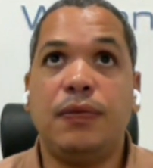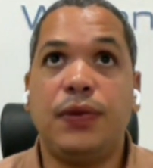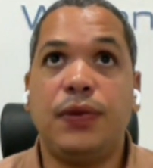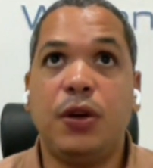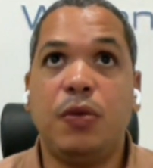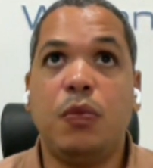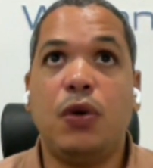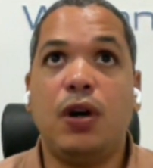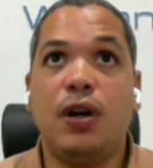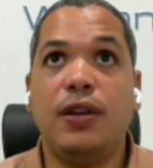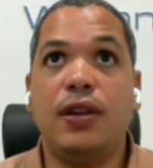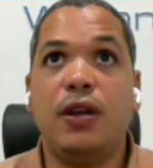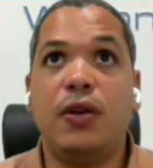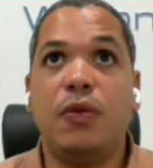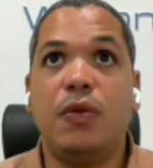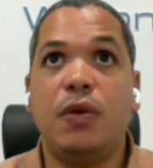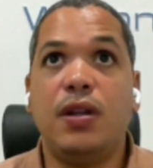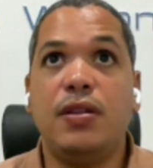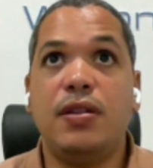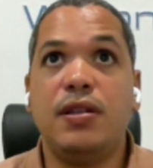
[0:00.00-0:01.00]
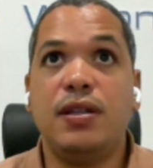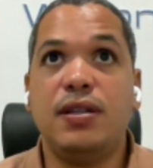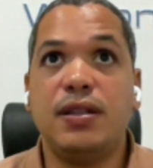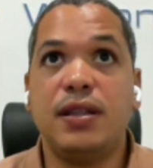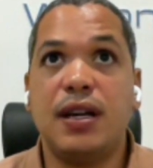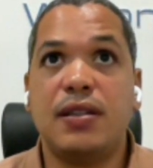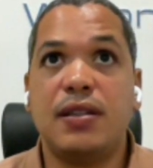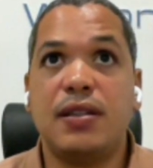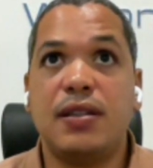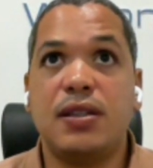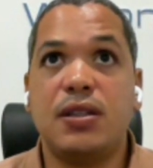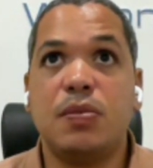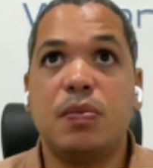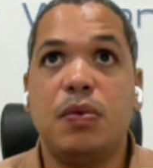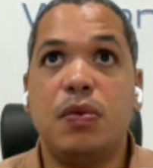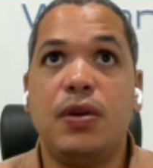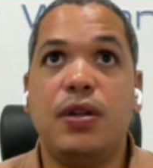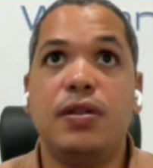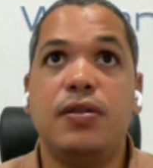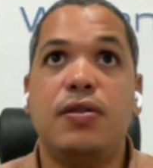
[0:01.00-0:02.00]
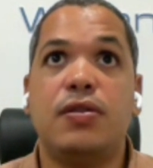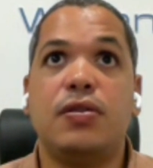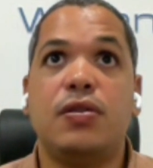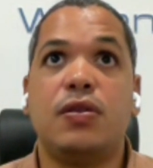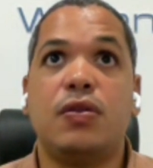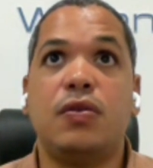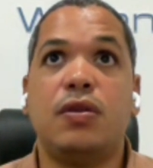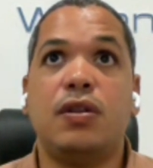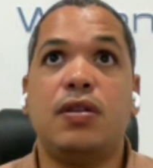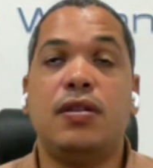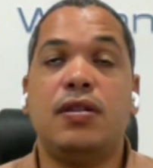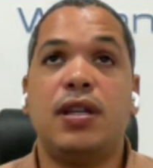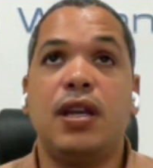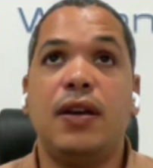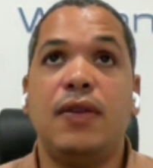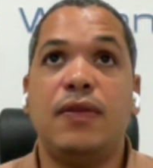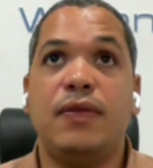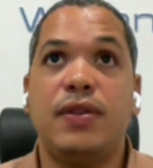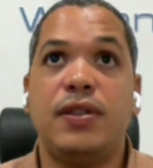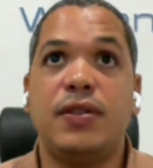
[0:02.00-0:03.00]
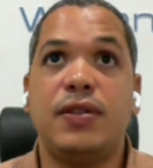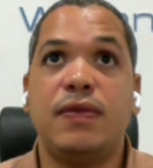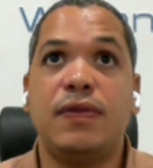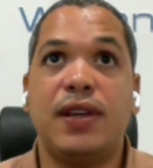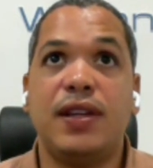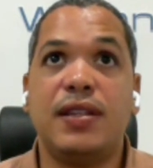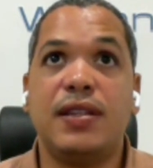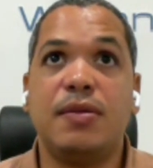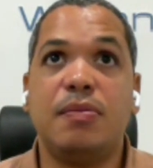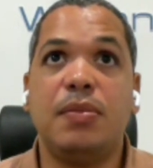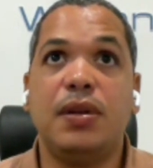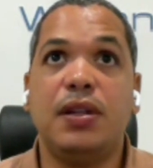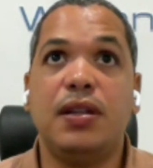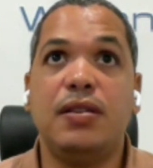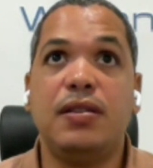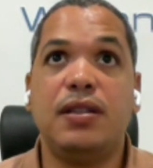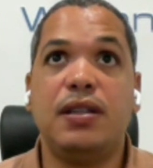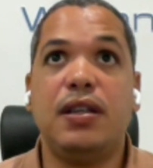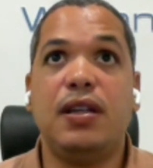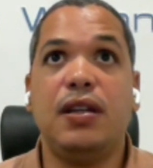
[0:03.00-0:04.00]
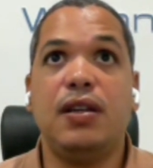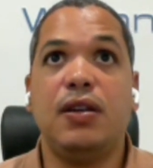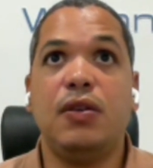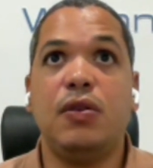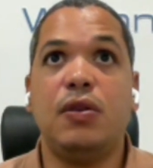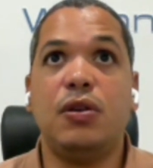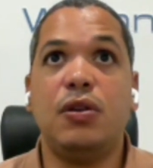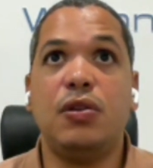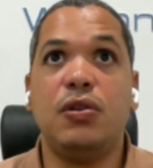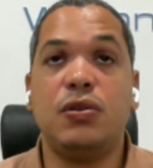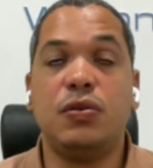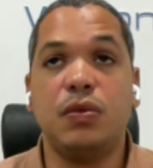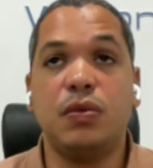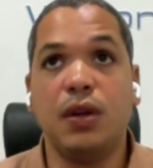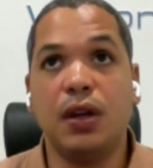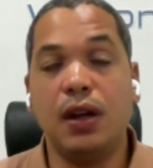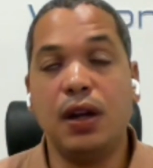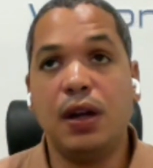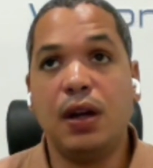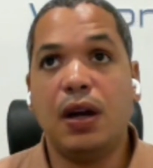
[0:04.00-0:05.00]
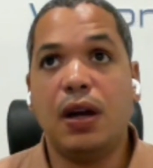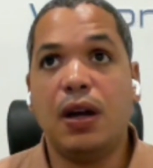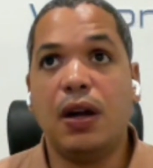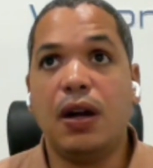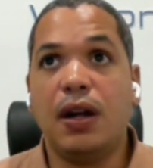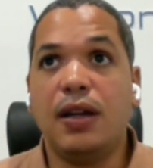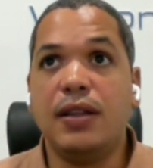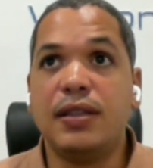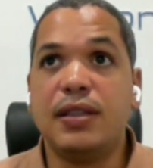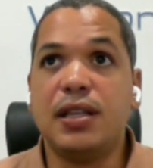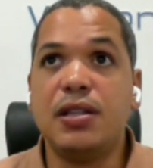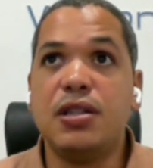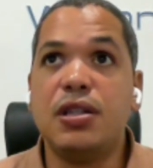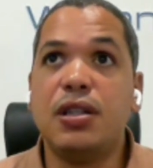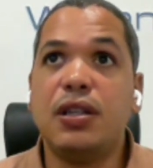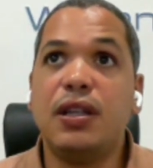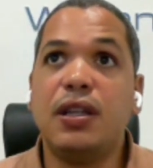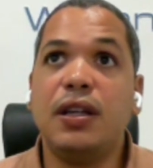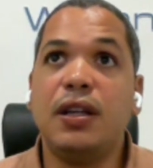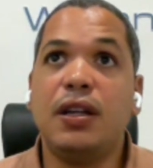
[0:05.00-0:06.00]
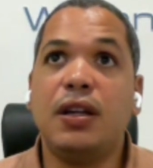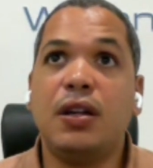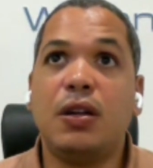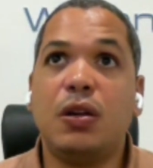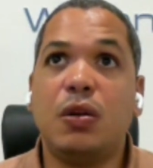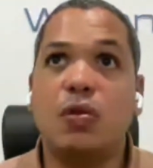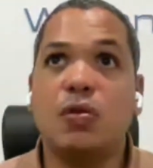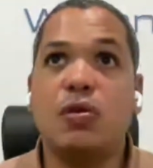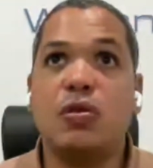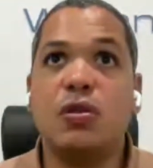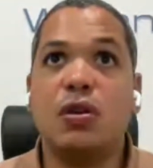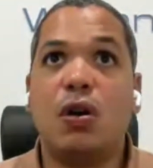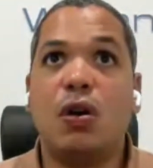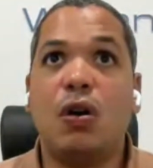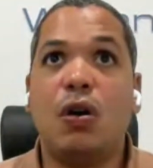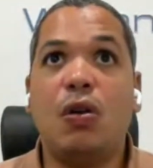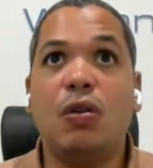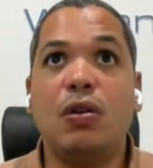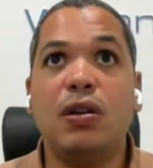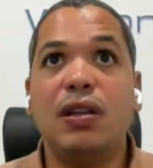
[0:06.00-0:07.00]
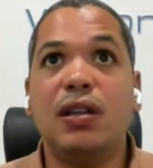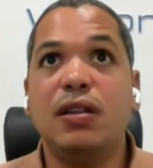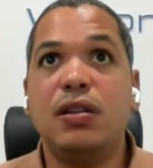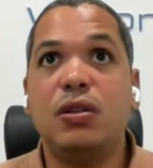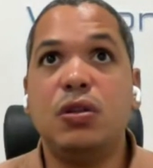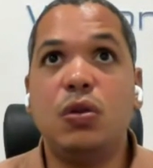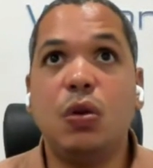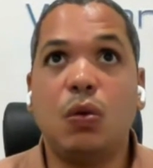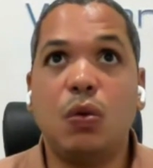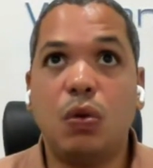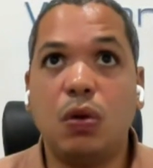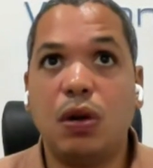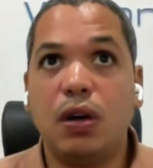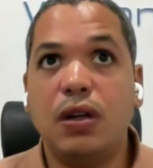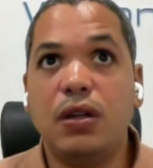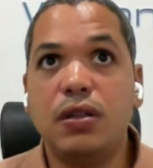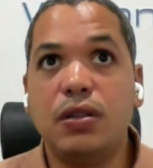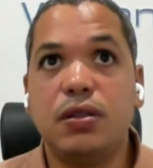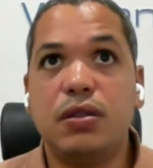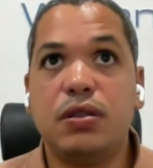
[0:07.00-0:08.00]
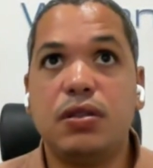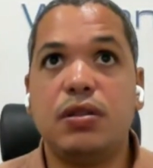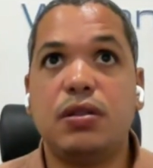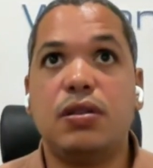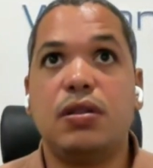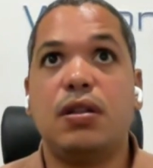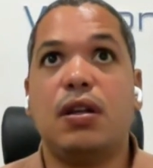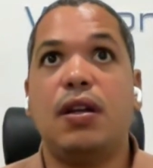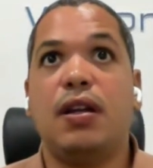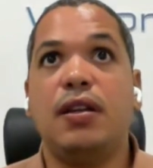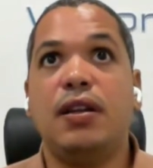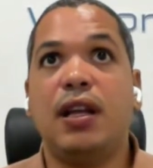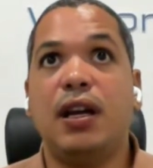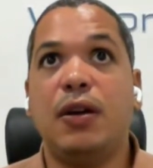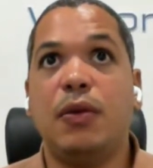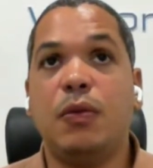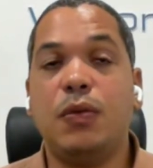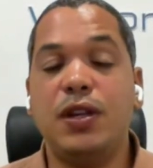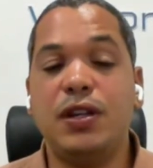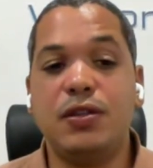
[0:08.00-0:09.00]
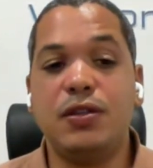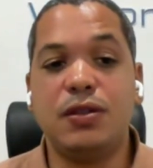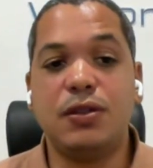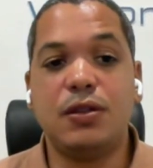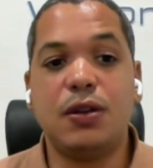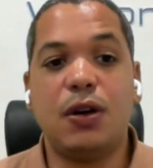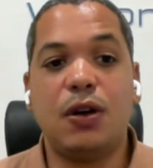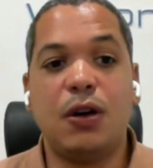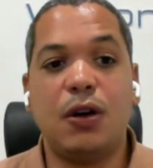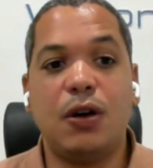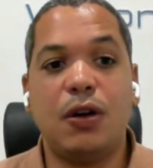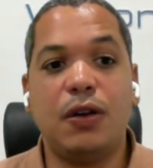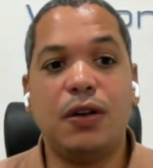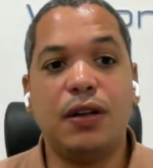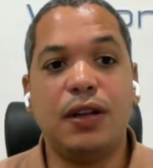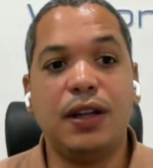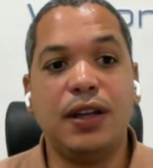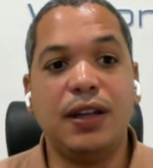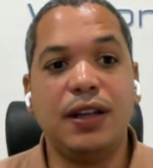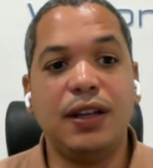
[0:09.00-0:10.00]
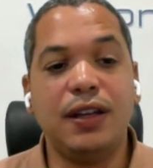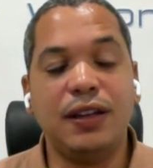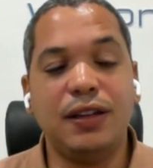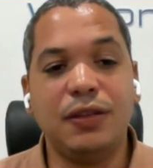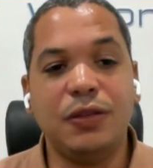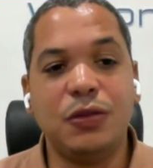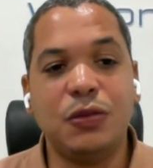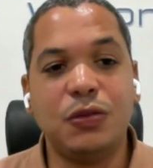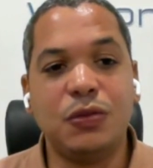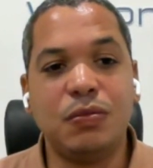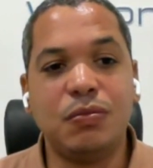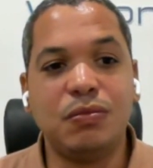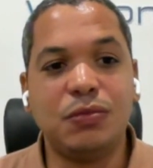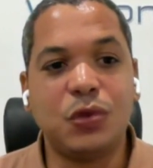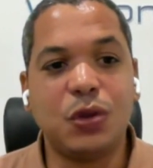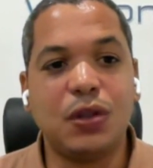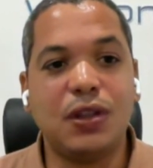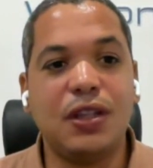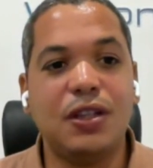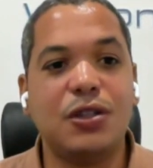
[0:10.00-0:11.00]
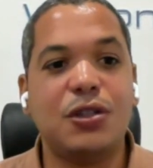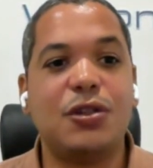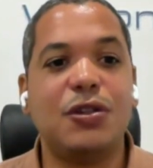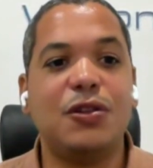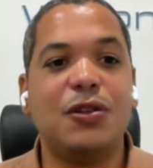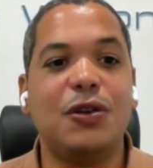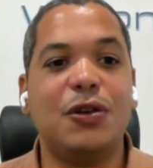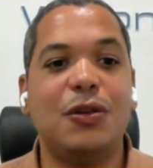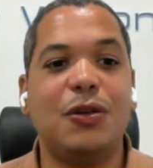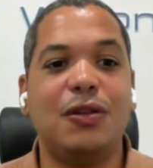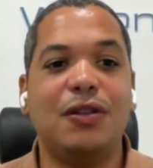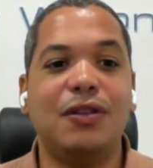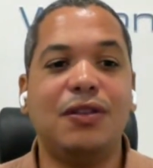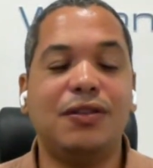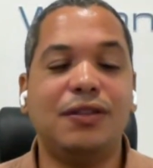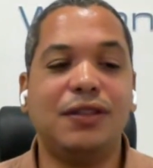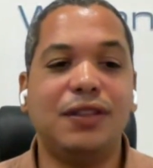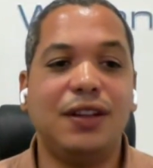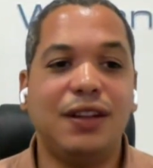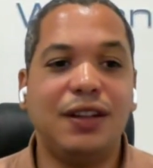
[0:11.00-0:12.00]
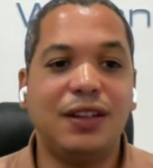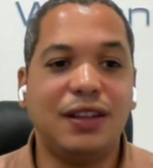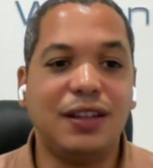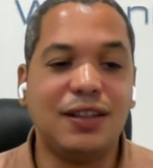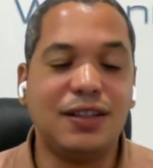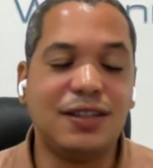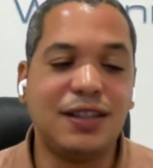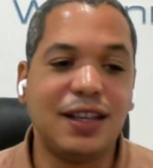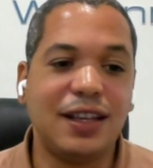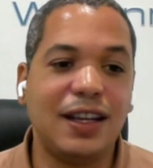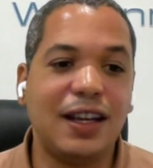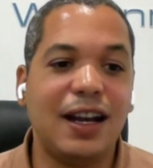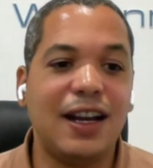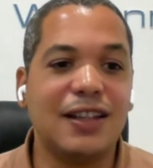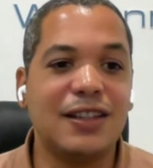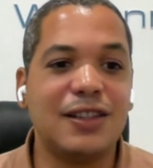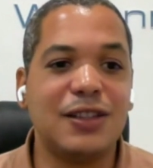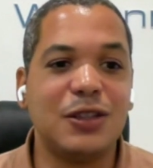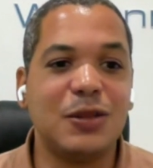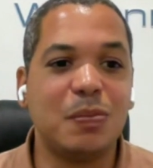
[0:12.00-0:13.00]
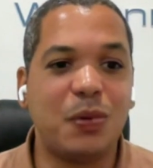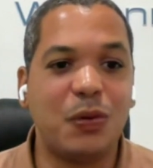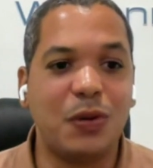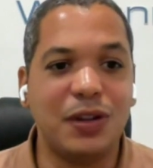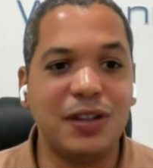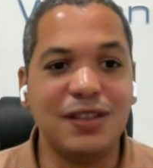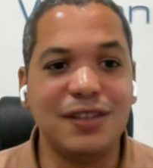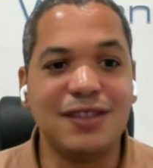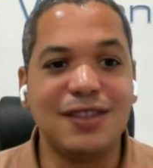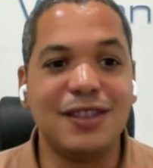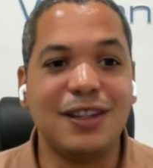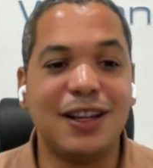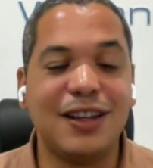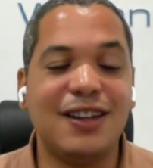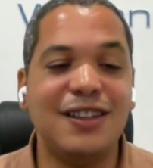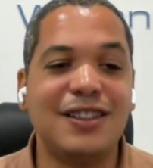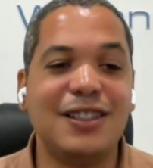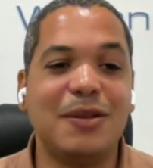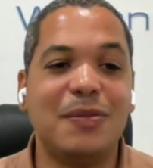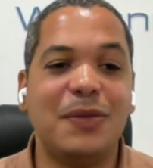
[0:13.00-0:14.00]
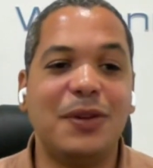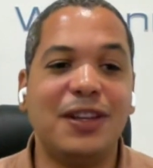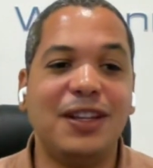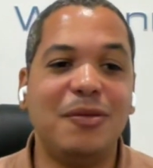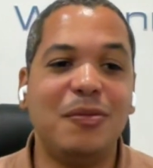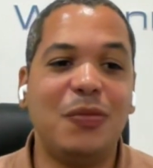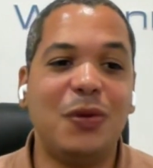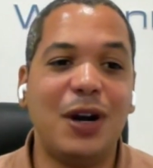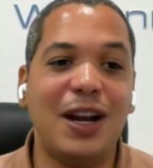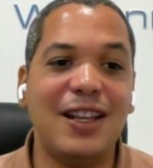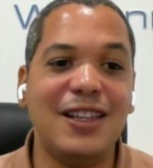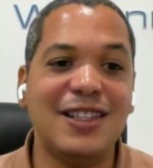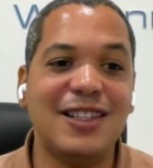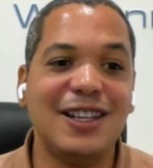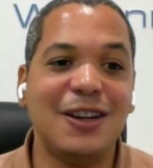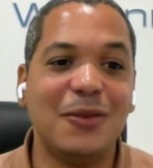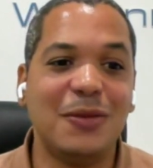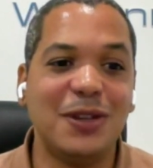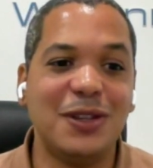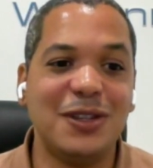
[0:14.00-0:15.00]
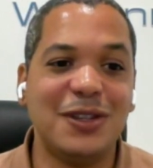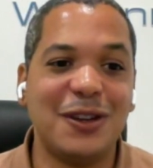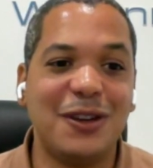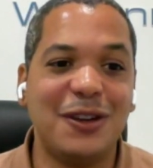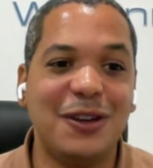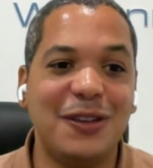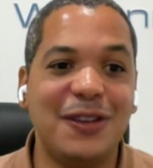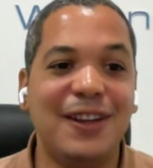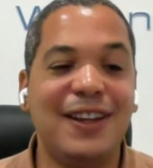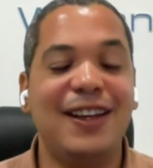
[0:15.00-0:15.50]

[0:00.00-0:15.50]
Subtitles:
firmware that runs these access points. So this gave us flexibility in order to essentially close all the doors that we saw in traditional, let's say, access points, that is some of the brands that we saw.